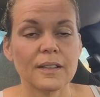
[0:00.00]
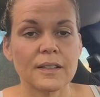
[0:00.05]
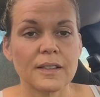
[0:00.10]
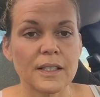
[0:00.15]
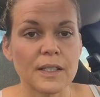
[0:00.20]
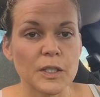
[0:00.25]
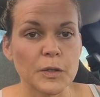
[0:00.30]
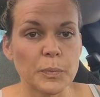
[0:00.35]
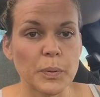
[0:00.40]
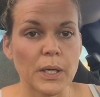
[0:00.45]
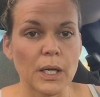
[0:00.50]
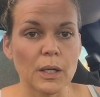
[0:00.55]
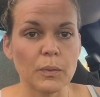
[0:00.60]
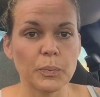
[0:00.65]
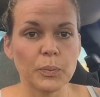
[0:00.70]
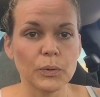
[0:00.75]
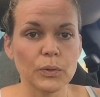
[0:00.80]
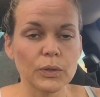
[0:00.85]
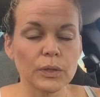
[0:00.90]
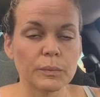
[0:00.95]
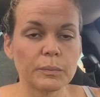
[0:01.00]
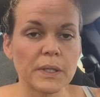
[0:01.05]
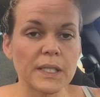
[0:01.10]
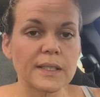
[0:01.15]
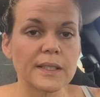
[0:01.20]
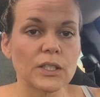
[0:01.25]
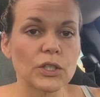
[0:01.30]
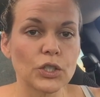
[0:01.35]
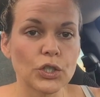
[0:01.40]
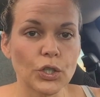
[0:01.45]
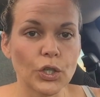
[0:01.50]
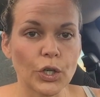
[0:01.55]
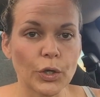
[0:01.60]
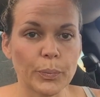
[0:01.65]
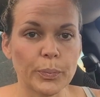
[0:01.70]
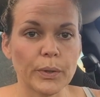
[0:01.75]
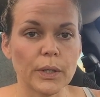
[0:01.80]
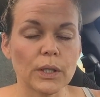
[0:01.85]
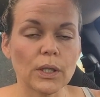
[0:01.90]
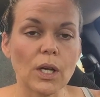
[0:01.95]
these people
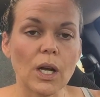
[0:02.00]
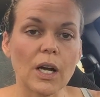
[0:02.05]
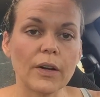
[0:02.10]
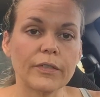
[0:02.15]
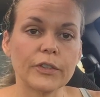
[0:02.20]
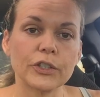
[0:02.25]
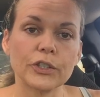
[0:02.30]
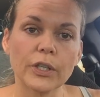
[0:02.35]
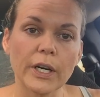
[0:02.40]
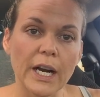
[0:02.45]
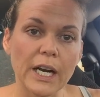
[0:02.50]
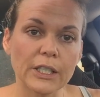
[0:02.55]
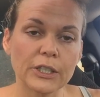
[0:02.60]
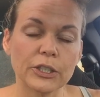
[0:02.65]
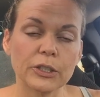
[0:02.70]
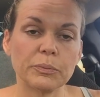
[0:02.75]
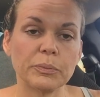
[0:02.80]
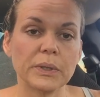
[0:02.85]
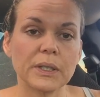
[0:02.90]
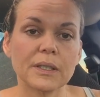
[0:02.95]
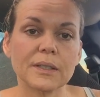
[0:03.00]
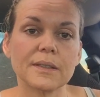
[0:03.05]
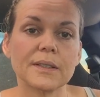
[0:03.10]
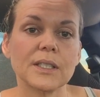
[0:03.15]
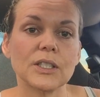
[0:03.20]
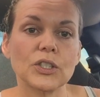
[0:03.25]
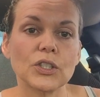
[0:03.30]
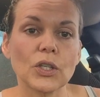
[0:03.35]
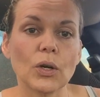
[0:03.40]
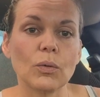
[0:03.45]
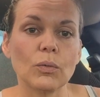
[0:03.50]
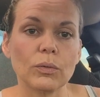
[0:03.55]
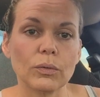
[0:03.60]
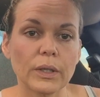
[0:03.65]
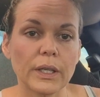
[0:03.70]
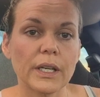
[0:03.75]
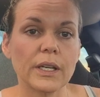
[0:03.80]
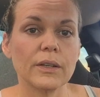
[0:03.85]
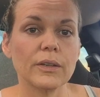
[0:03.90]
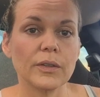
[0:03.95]
misinterpret law of attraction because they don't
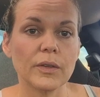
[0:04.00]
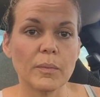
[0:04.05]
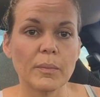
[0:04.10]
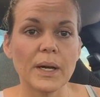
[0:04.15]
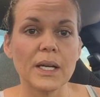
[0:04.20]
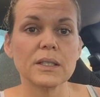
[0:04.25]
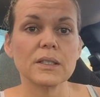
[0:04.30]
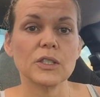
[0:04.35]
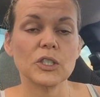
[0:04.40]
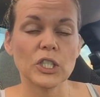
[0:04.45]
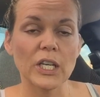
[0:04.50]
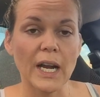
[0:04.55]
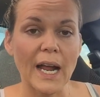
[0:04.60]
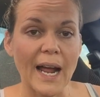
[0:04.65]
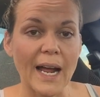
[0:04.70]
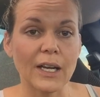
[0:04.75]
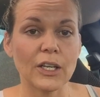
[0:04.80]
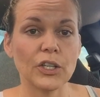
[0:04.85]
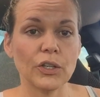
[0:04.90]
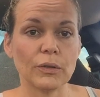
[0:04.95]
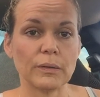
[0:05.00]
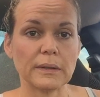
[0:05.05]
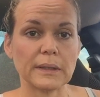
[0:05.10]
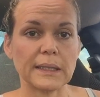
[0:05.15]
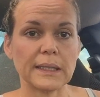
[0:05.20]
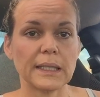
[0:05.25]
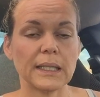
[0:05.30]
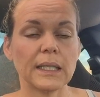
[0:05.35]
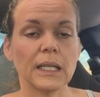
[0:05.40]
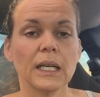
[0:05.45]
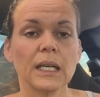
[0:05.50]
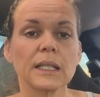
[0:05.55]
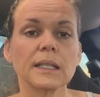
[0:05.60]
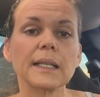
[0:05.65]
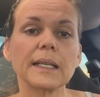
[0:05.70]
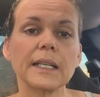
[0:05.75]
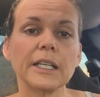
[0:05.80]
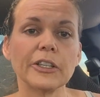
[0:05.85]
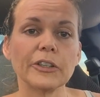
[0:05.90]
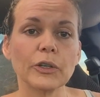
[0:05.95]
hear the message accurately.
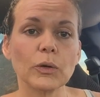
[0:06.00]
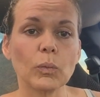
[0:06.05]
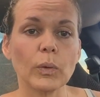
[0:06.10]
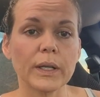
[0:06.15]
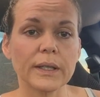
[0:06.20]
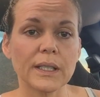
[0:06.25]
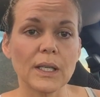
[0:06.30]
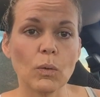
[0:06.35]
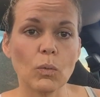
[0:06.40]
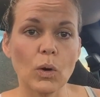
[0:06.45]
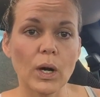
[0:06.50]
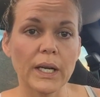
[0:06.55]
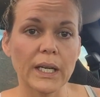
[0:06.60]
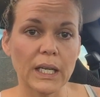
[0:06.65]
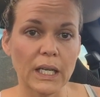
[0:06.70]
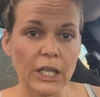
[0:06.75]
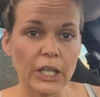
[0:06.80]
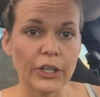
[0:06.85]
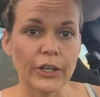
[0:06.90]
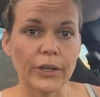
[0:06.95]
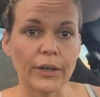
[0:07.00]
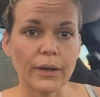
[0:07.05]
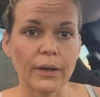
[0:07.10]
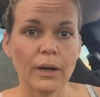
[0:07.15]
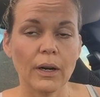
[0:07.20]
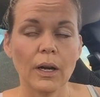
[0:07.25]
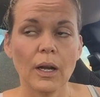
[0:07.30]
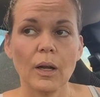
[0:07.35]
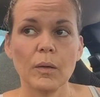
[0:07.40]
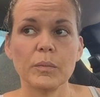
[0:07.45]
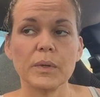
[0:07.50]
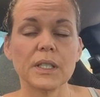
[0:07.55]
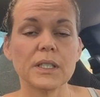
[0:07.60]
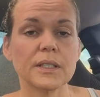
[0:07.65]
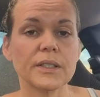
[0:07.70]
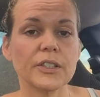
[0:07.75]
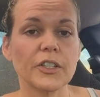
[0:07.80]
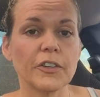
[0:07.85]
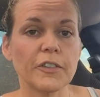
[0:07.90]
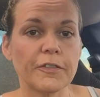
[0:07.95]
They hear what they want to hear
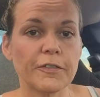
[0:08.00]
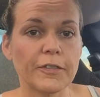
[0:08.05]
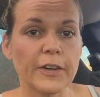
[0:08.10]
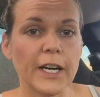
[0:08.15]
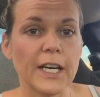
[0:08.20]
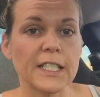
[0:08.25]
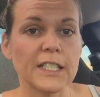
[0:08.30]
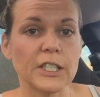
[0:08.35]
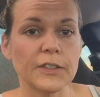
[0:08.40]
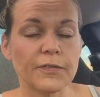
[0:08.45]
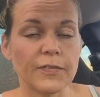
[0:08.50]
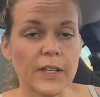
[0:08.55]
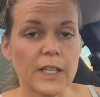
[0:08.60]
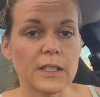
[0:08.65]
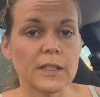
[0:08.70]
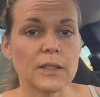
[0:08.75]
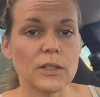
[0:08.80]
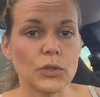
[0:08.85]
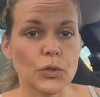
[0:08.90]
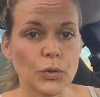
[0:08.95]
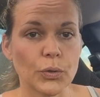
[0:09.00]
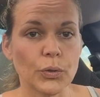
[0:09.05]
because they're afraid to face the